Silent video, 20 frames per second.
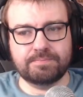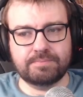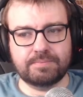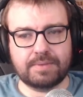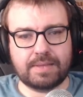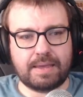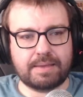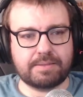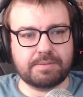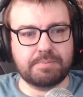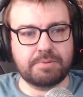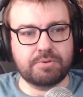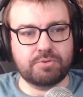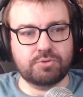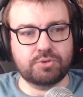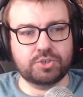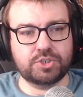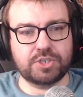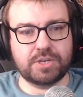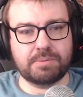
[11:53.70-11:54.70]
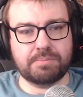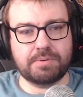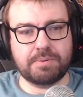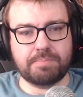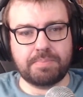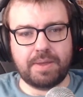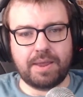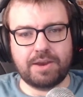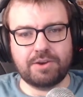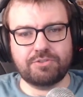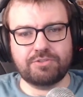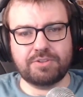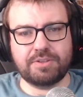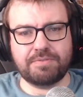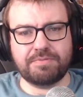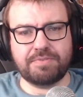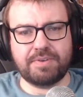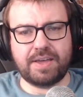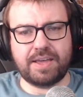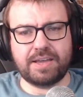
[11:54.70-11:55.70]
Captain Monroe's ship prepares to
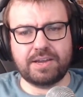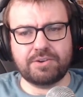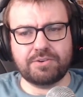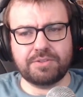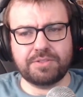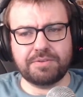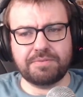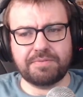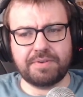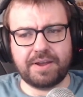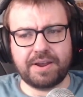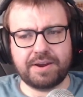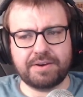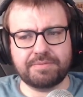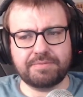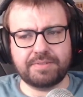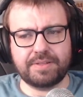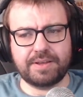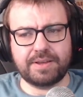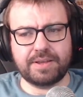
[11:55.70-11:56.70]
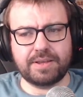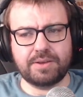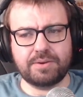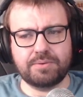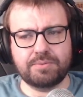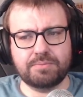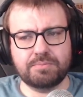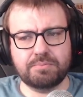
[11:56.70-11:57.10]
fire on the Firefly